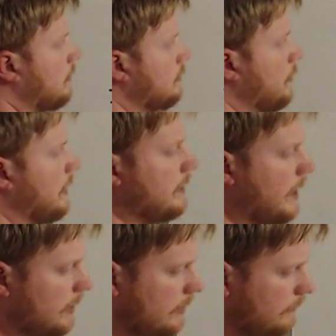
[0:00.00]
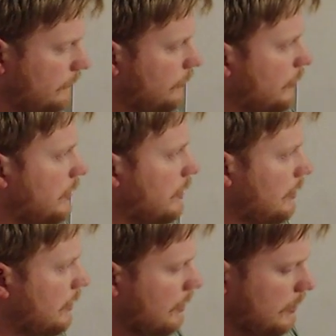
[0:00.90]
So at
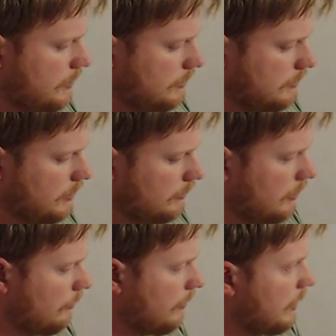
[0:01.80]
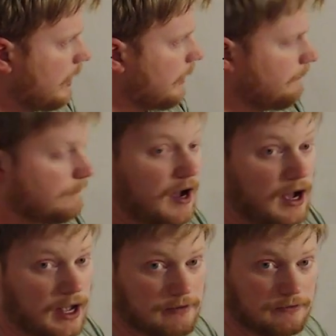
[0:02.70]
-3, 0, and
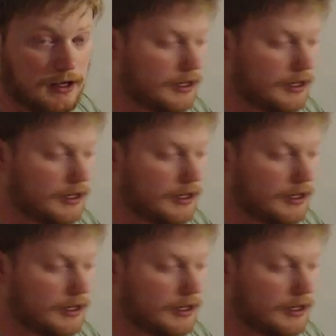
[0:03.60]
5,